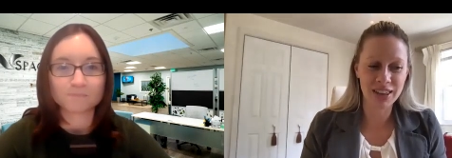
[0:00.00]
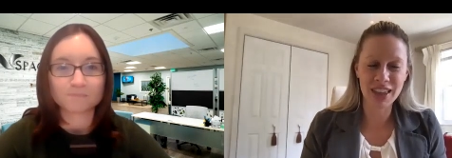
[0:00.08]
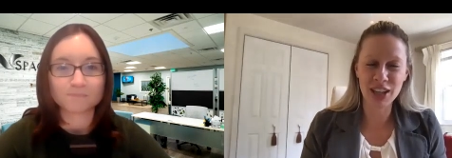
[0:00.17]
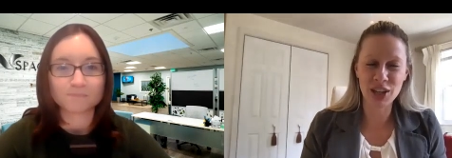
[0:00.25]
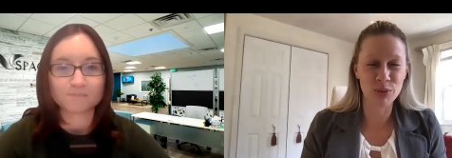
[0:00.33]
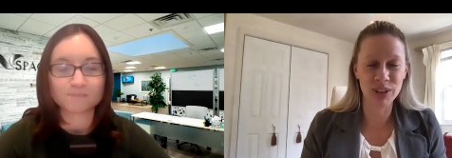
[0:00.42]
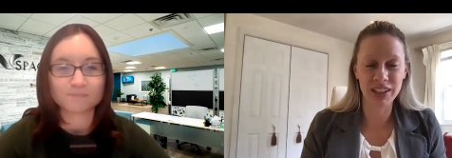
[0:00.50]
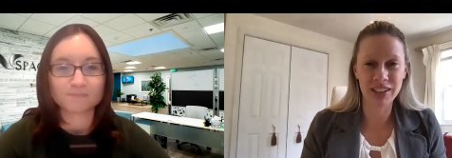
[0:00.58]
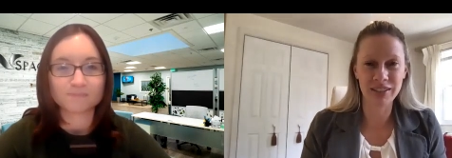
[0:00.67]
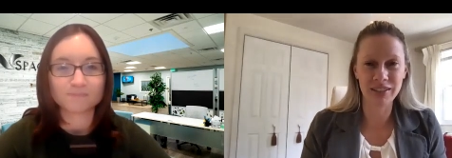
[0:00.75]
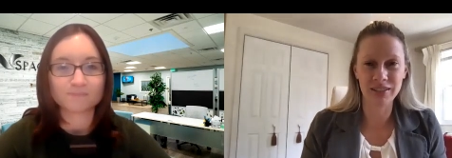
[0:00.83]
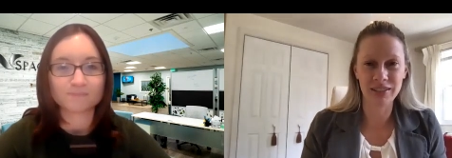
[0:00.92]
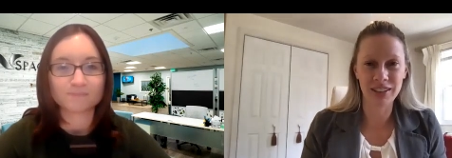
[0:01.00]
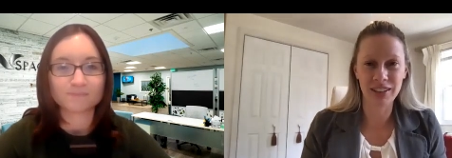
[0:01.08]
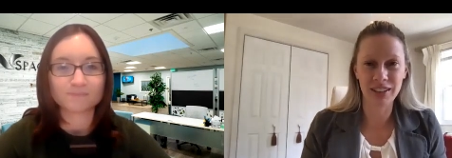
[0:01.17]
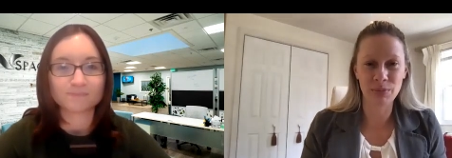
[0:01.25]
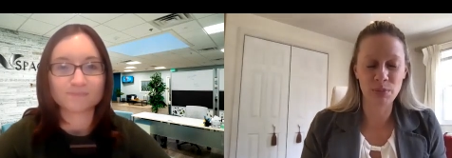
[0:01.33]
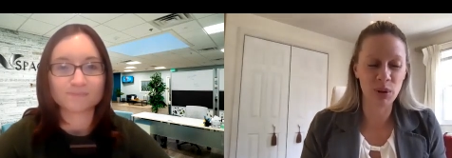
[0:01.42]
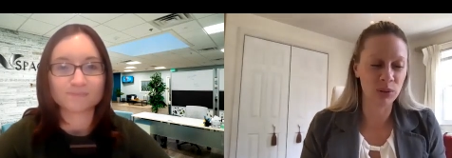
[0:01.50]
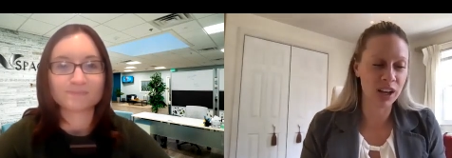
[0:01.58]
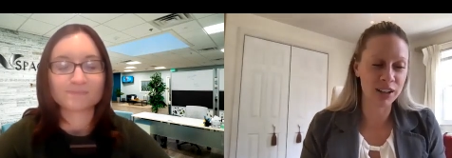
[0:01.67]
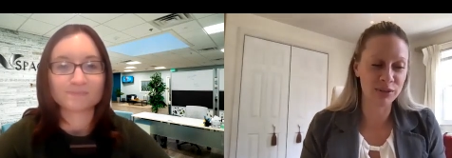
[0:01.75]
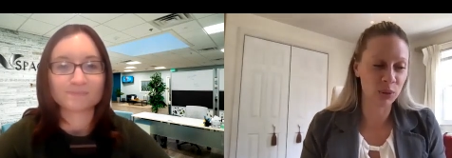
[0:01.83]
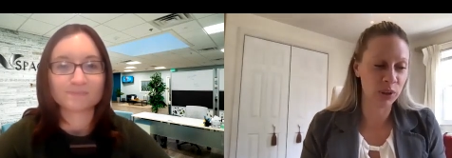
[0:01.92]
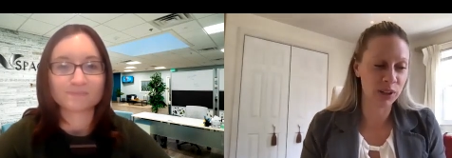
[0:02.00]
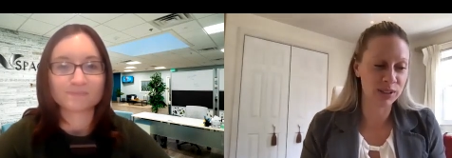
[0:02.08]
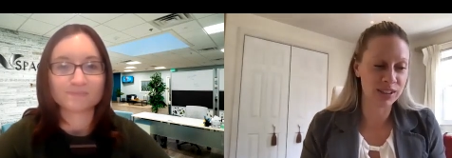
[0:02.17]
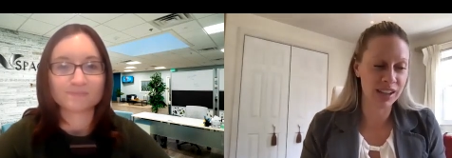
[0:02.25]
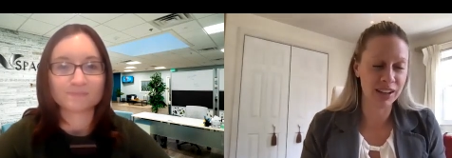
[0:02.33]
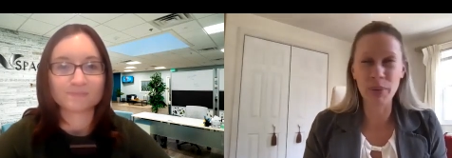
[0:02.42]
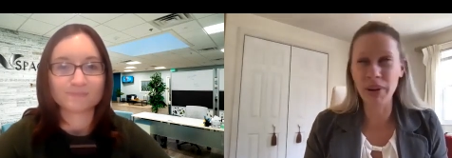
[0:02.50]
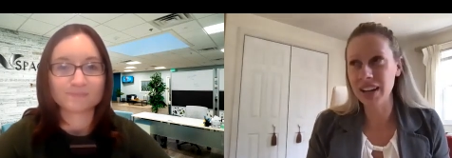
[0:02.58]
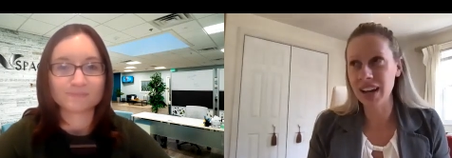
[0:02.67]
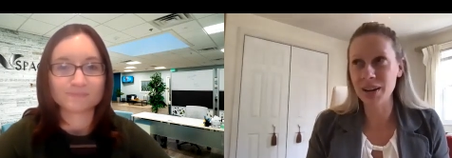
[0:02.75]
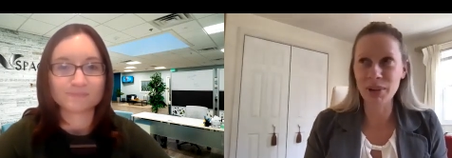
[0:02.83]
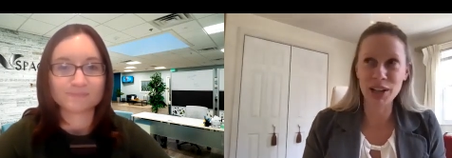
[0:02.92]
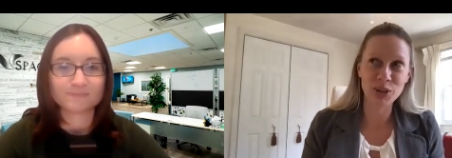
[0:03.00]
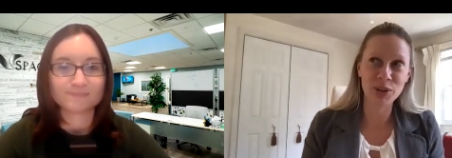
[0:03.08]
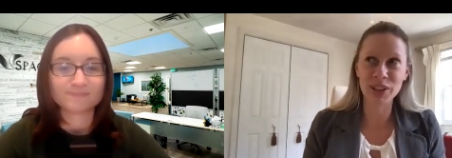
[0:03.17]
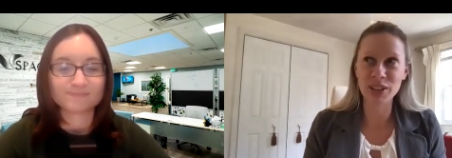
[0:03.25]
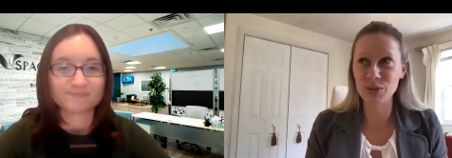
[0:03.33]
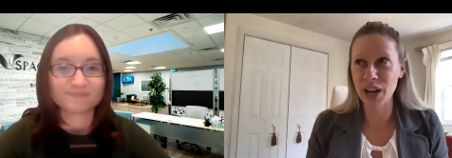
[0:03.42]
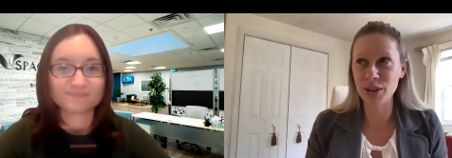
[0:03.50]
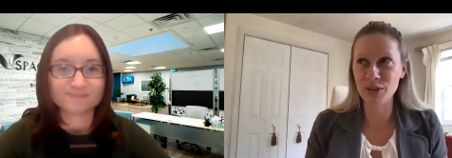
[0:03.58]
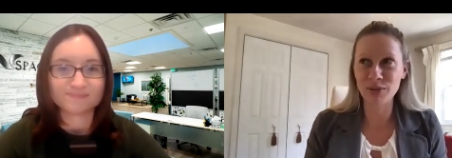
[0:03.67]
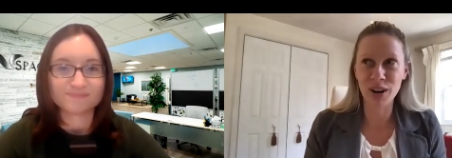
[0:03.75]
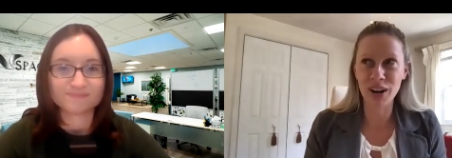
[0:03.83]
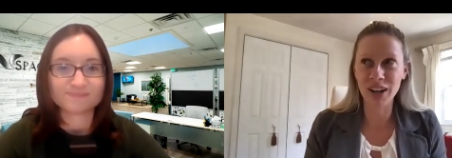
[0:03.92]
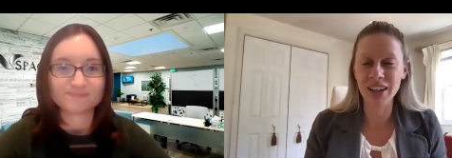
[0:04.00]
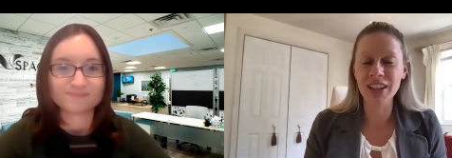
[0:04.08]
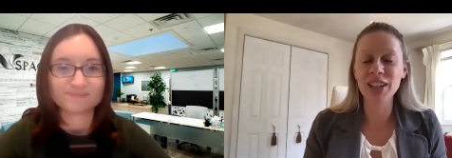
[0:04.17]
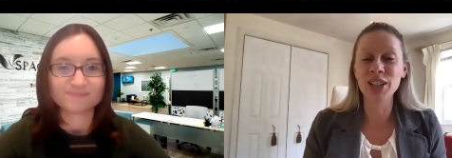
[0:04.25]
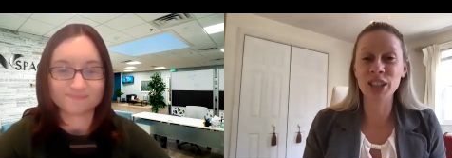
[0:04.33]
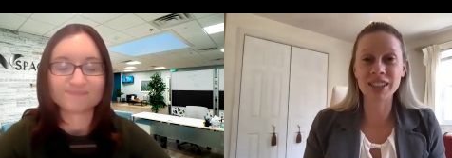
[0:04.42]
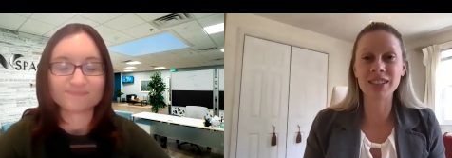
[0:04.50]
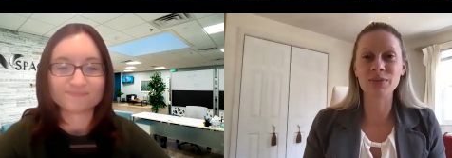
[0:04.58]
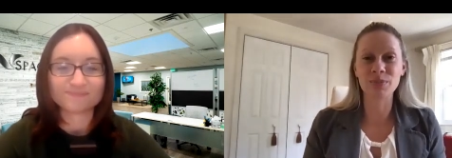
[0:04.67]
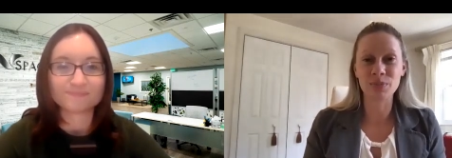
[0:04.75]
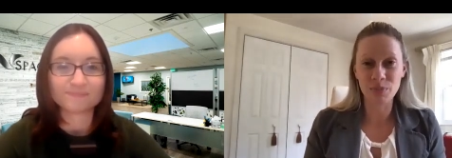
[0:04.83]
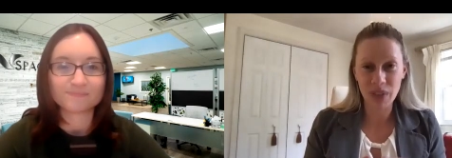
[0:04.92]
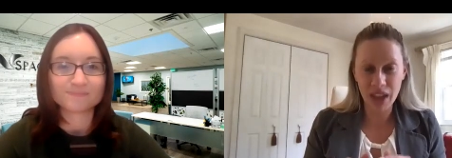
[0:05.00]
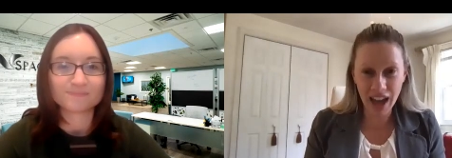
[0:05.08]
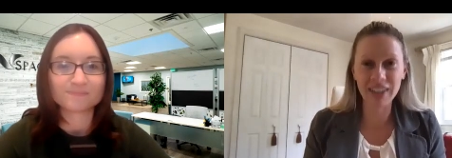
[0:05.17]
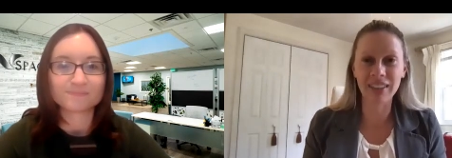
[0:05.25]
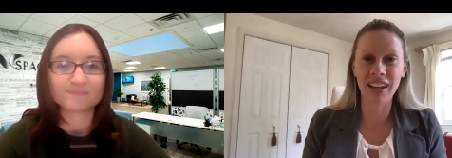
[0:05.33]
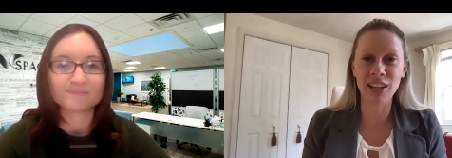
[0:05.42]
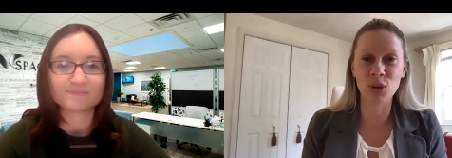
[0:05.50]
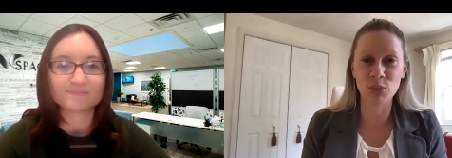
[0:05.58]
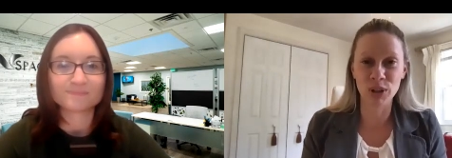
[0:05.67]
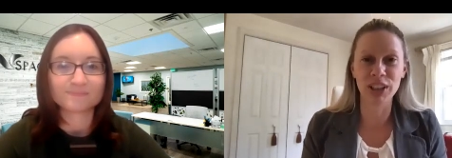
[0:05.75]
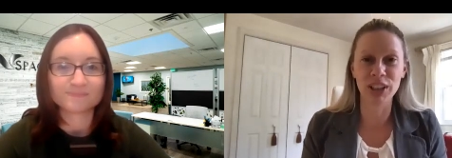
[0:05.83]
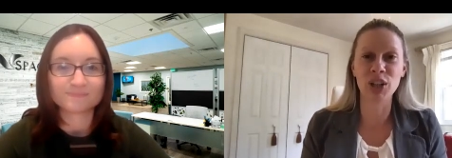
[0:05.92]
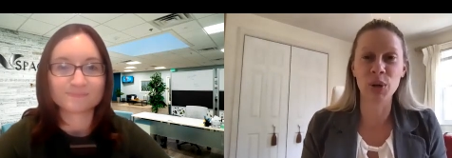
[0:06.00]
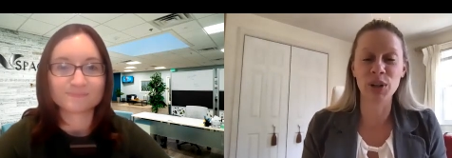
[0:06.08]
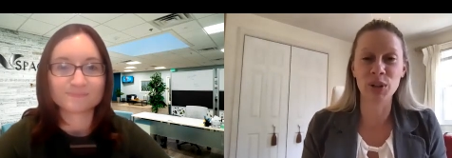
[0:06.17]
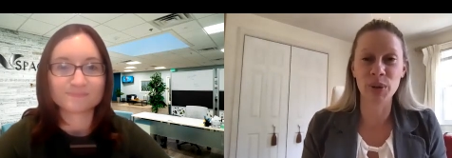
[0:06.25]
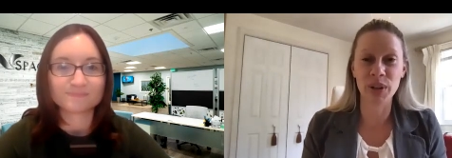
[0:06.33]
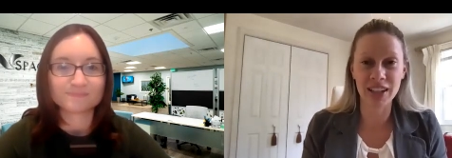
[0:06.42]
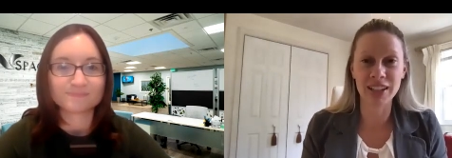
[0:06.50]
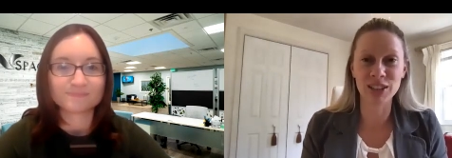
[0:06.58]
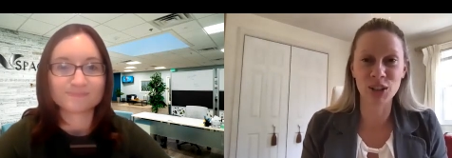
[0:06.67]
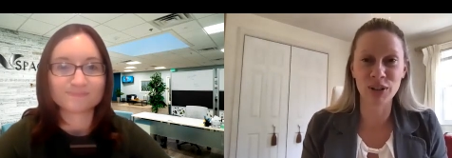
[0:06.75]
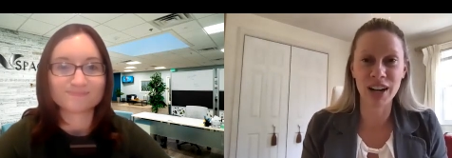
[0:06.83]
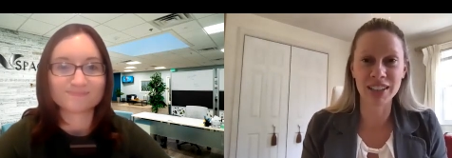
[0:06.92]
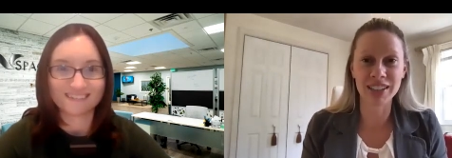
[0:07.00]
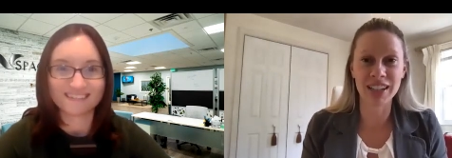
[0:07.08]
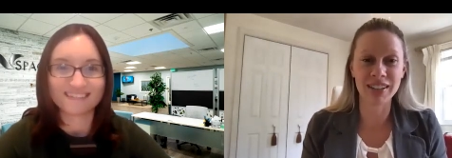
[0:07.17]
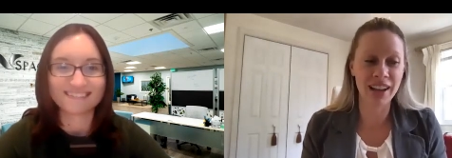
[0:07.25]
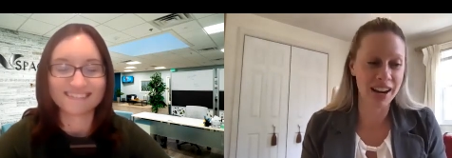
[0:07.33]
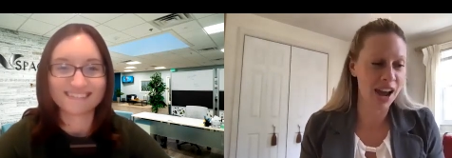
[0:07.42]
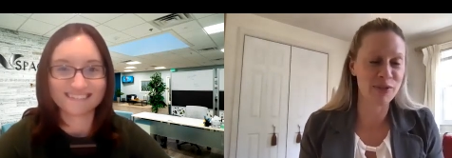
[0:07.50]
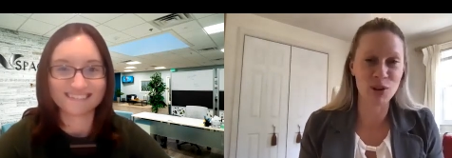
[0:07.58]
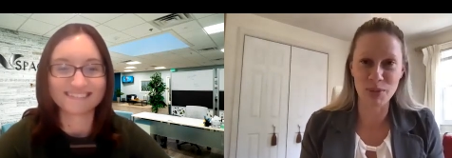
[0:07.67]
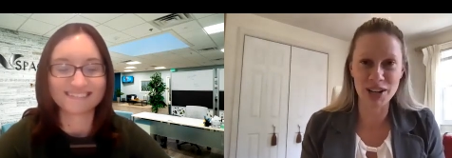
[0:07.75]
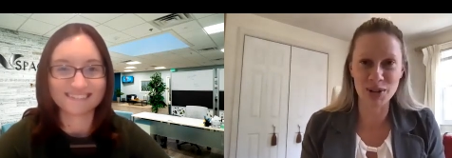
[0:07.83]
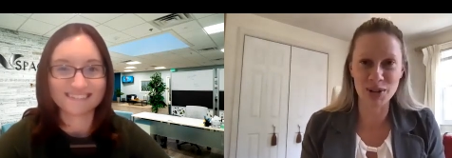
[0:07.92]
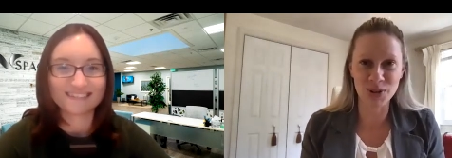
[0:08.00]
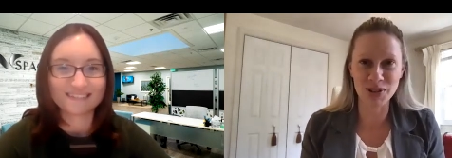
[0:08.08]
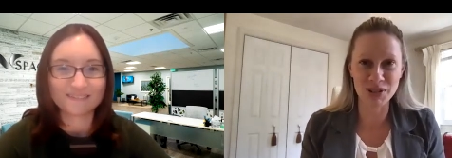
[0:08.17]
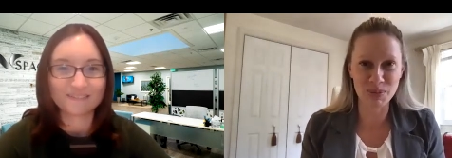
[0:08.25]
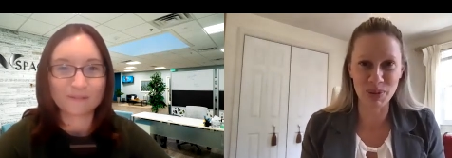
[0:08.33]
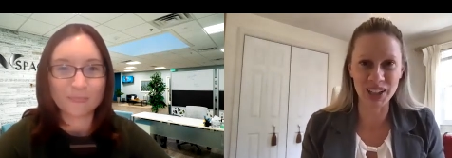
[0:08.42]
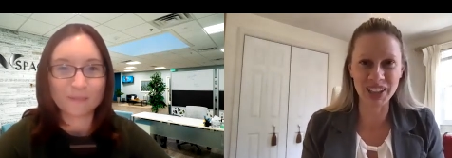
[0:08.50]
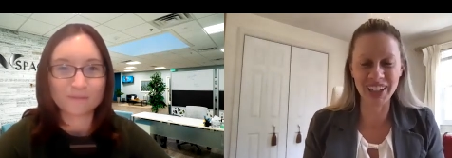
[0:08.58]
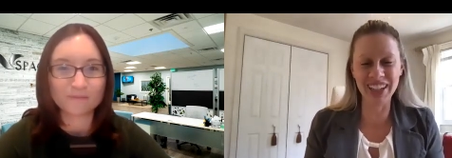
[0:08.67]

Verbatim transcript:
Speaker 1: I think you really, a lot of lawyers think, oh my God, am I doing this right or wrong? Just mm-hmm. act like you really know what you're doing and that it's correct and, and have your mentors, but